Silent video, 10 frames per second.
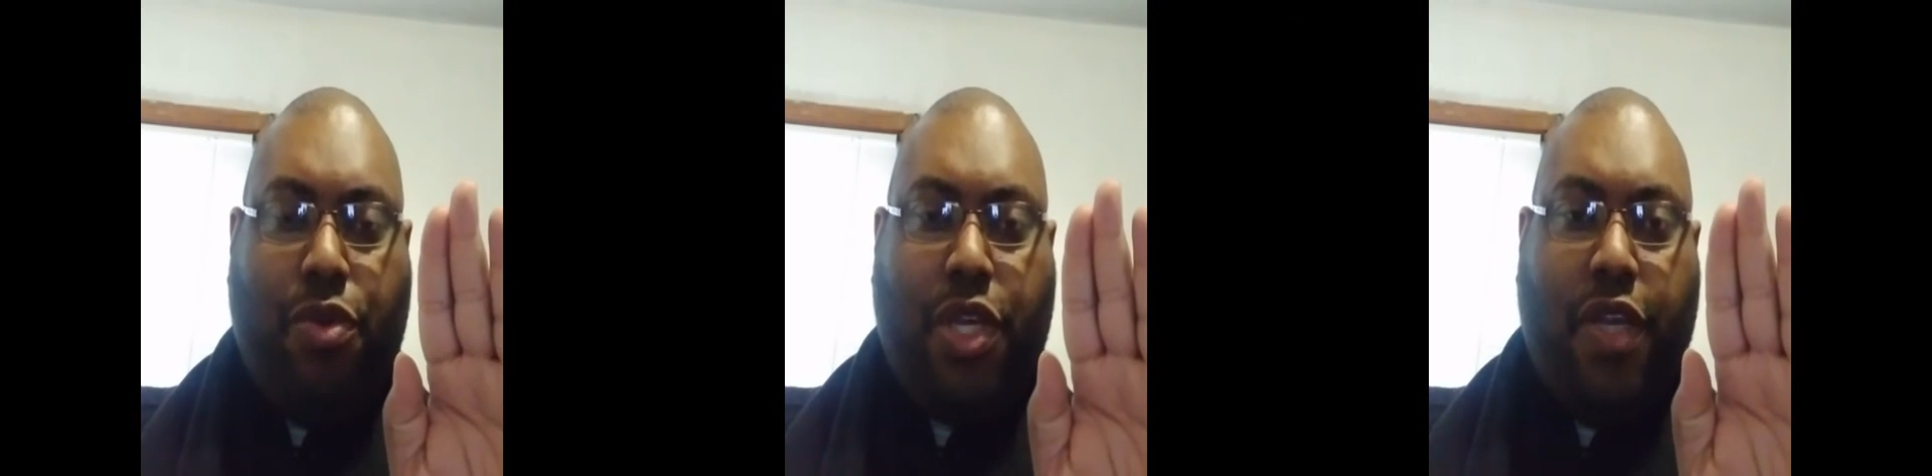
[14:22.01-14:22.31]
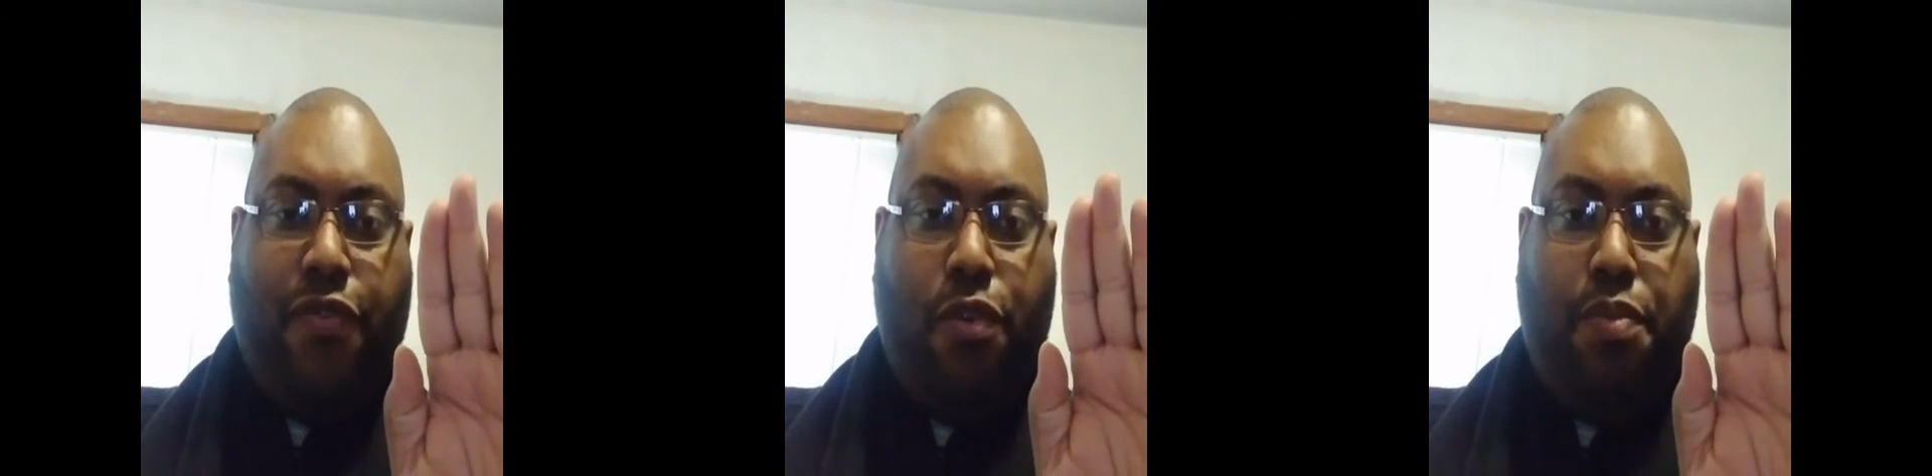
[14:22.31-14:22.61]
you and
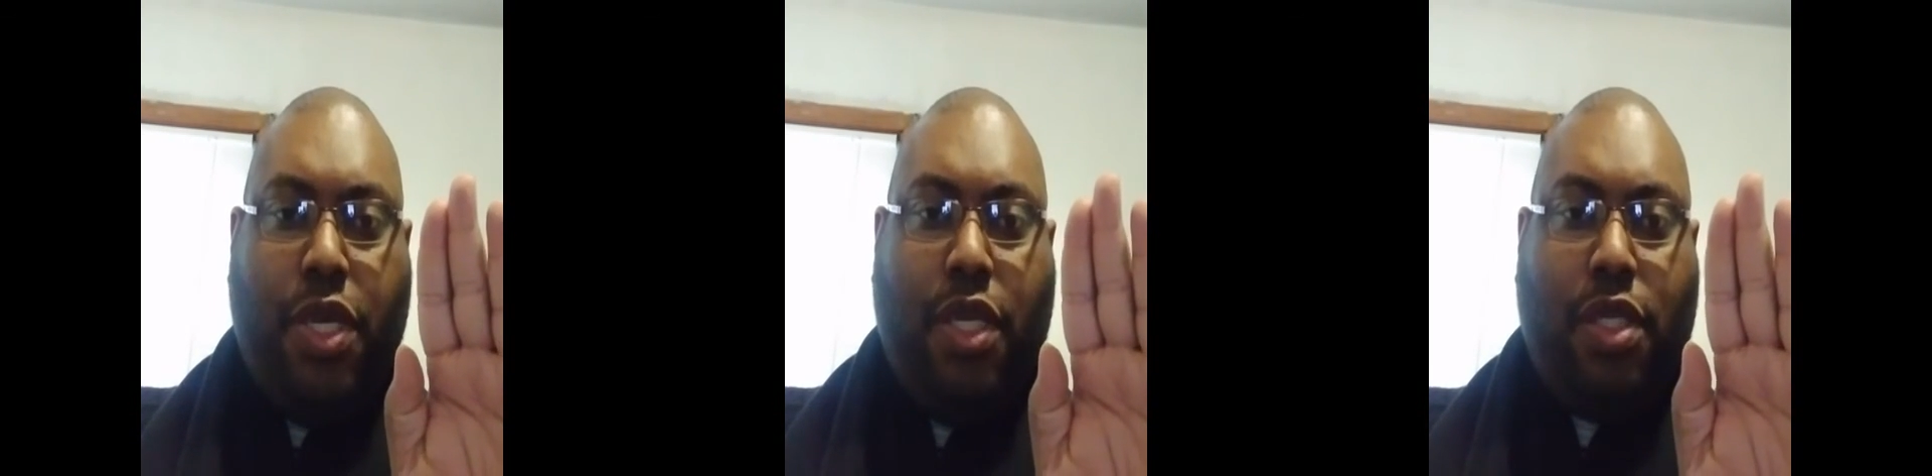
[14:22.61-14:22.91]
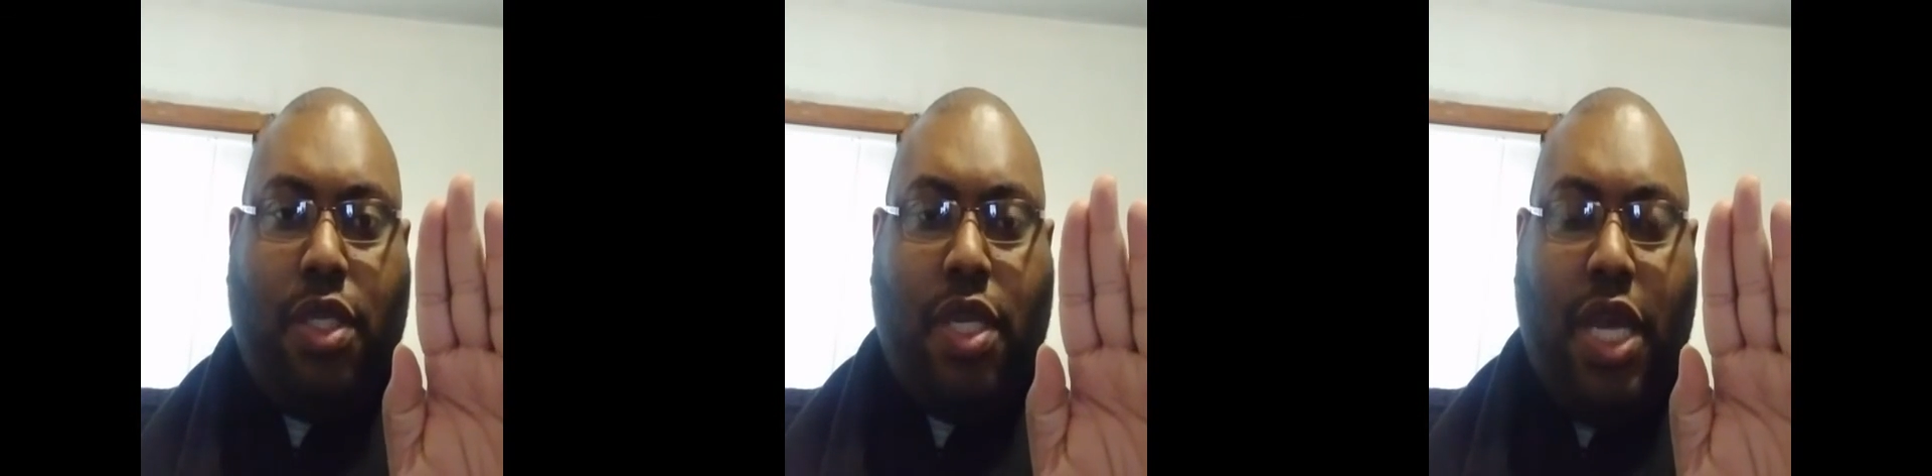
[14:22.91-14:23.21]
give you
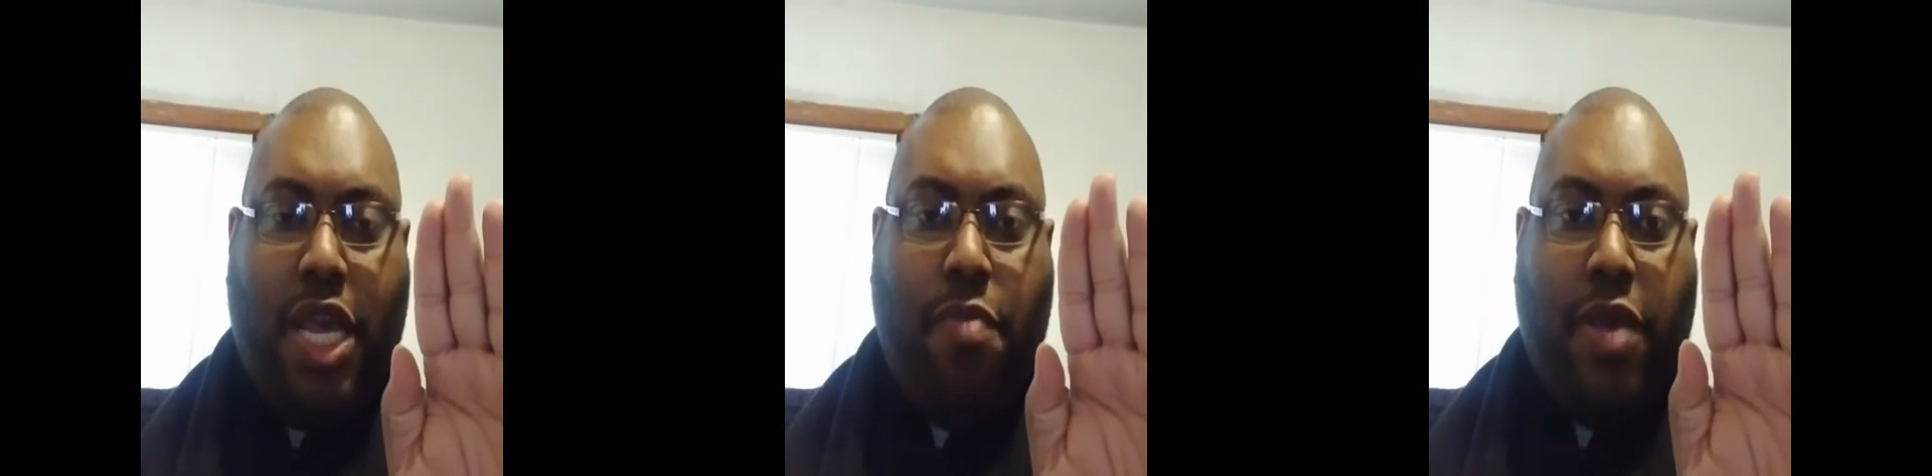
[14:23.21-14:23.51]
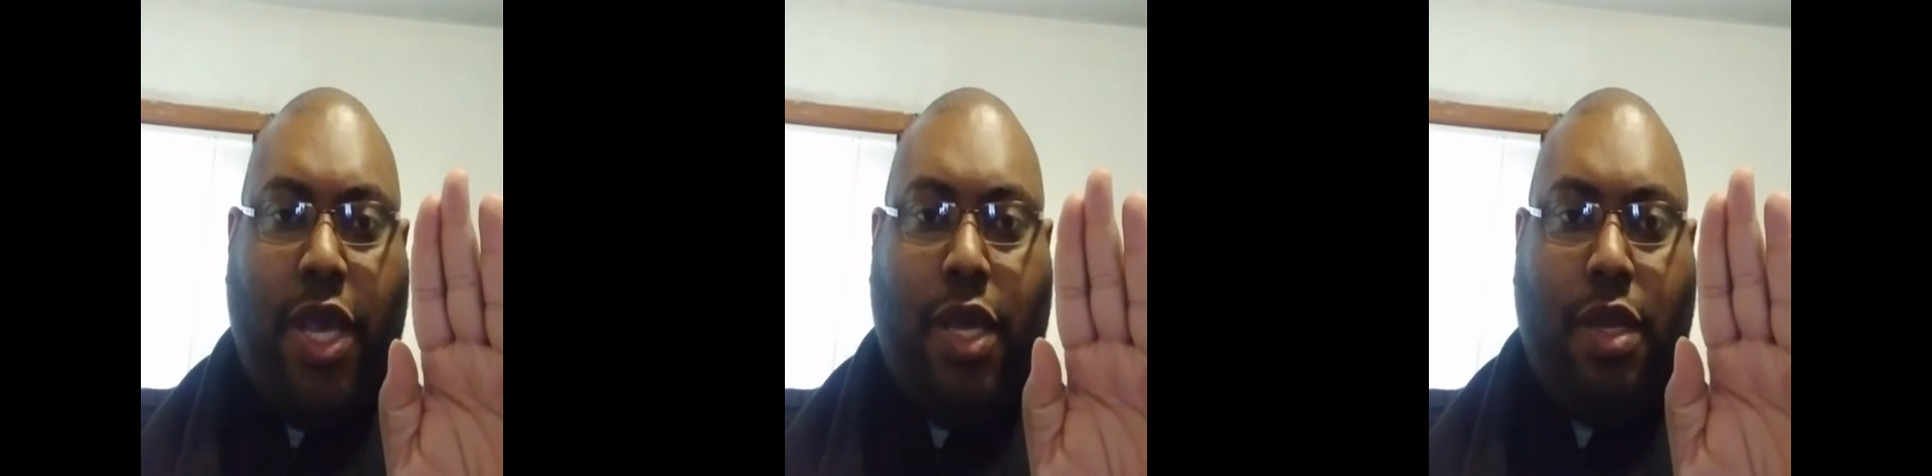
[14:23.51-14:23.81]
peace.
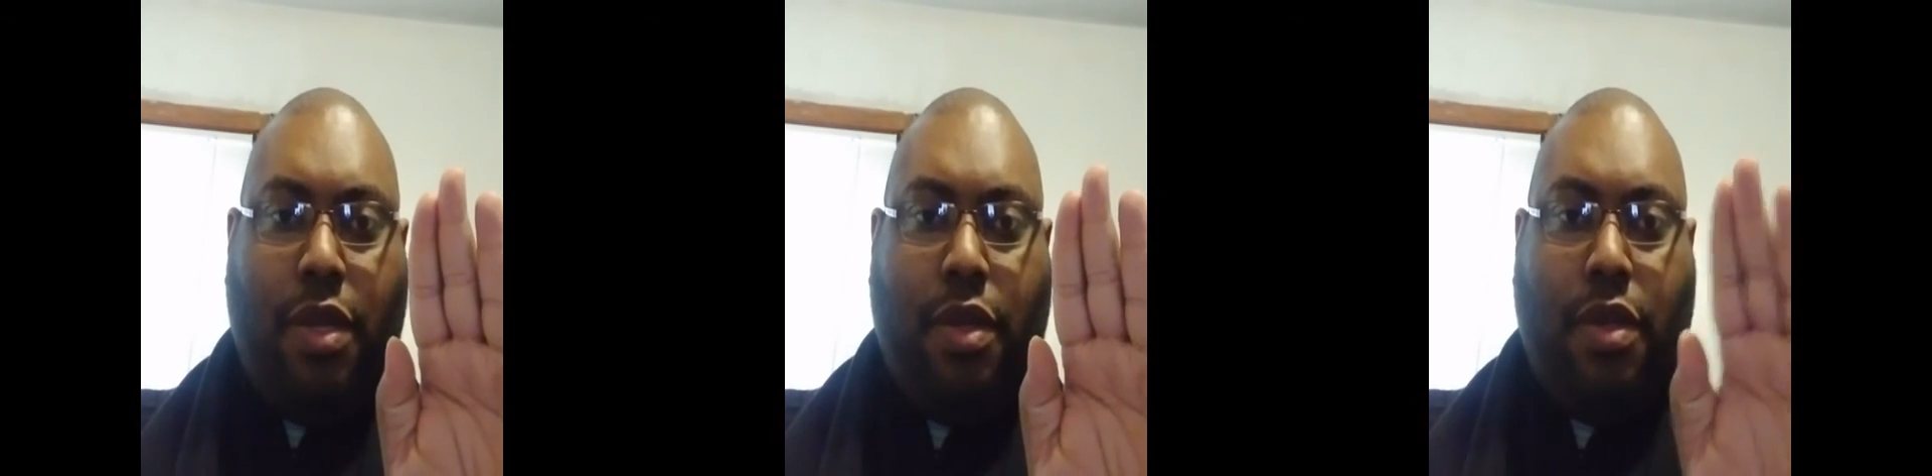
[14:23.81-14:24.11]
Amen.